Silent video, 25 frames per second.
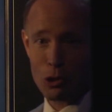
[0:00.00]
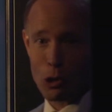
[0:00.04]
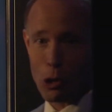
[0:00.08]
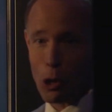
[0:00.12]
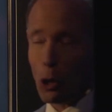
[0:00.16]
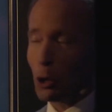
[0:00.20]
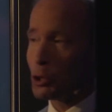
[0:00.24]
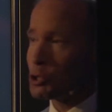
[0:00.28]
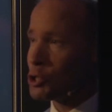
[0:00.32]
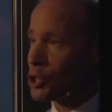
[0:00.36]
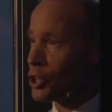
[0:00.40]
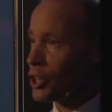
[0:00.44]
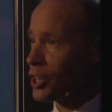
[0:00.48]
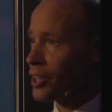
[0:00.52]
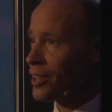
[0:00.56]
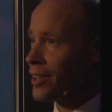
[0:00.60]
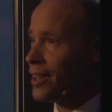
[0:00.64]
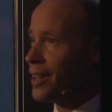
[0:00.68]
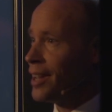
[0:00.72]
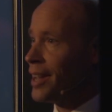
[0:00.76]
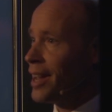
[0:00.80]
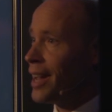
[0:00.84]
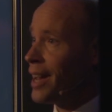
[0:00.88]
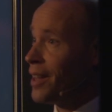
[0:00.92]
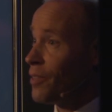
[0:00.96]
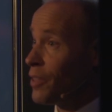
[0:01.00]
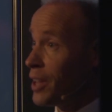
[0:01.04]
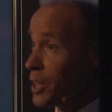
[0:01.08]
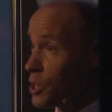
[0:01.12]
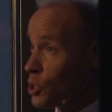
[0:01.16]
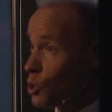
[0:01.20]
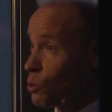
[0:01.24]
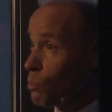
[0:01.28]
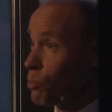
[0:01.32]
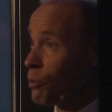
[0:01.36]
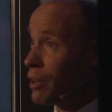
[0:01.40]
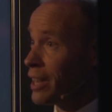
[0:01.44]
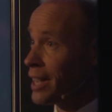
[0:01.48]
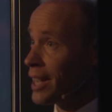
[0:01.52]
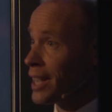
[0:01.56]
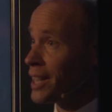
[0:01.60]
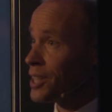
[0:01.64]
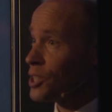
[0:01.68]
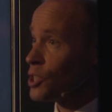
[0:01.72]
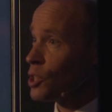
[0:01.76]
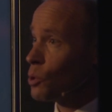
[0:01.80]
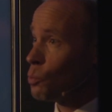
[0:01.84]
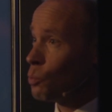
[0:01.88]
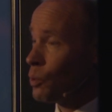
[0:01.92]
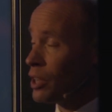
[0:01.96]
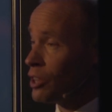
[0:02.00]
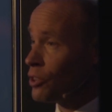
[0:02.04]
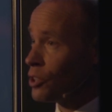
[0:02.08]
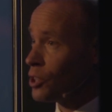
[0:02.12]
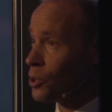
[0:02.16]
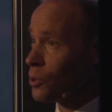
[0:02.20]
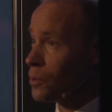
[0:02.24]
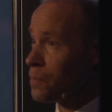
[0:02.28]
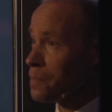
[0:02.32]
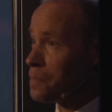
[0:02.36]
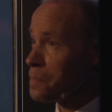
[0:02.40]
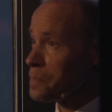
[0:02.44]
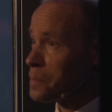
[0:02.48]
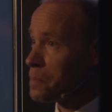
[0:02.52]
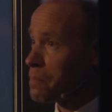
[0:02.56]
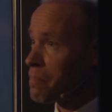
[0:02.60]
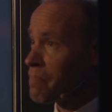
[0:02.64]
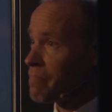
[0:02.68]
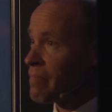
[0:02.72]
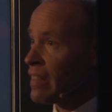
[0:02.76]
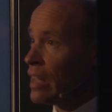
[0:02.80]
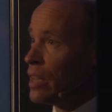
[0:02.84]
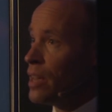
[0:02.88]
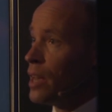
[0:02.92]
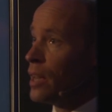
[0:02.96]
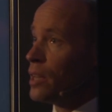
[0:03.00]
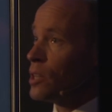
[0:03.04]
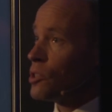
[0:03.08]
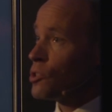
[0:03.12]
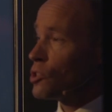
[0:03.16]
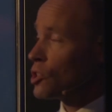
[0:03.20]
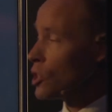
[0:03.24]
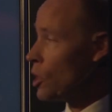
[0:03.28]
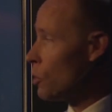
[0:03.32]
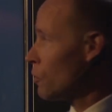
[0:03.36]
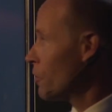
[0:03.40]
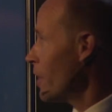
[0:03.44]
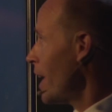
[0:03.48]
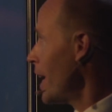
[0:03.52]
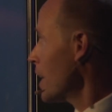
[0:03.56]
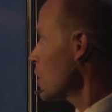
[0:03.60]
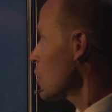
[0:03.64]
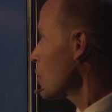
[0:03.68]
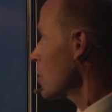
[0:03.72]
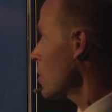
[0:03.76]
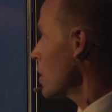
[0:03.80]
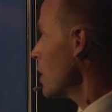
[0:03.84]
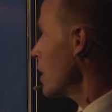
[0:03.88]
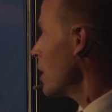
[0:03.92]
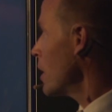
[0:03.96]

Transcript: logic and that you bring it with you. So that